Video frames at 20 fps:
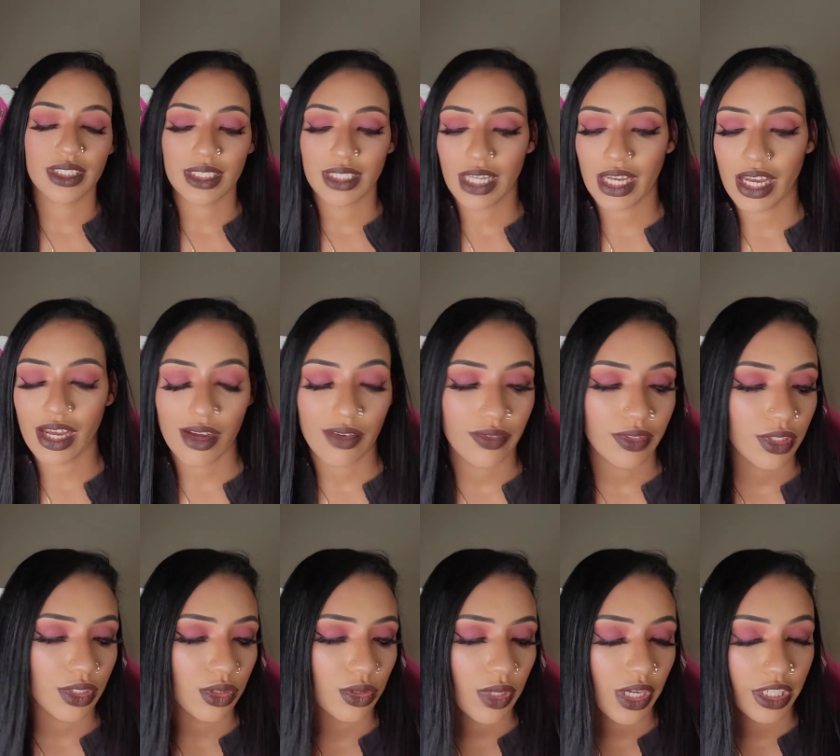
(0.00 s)
did have a
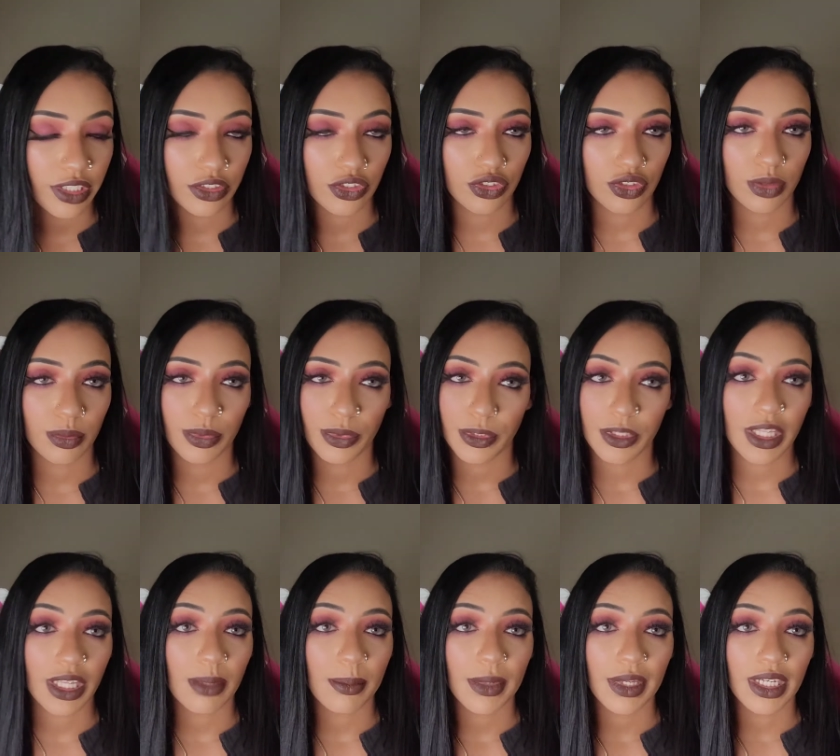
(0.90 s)
little extra
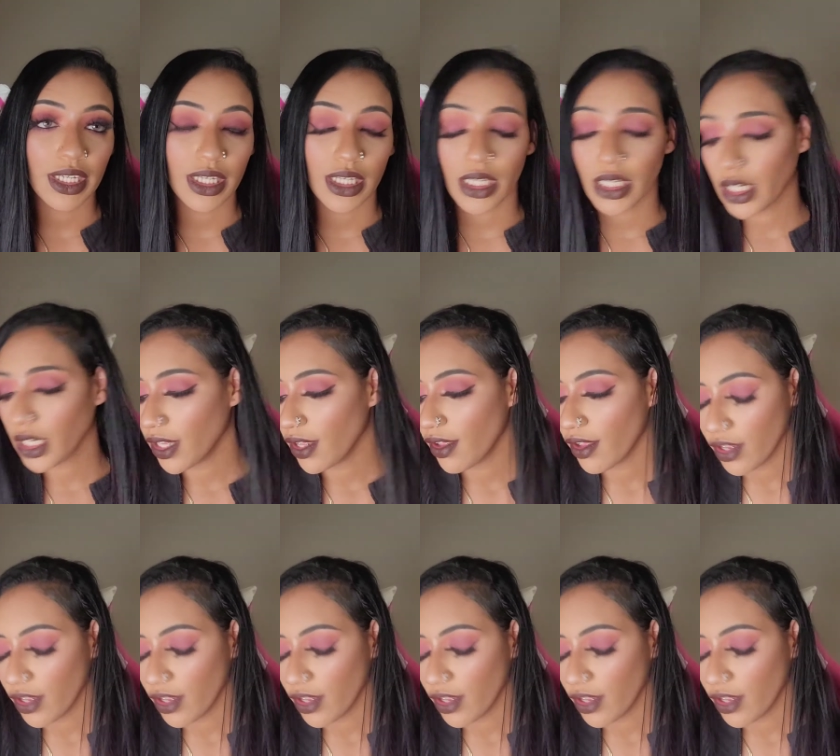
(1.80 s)
birthday money.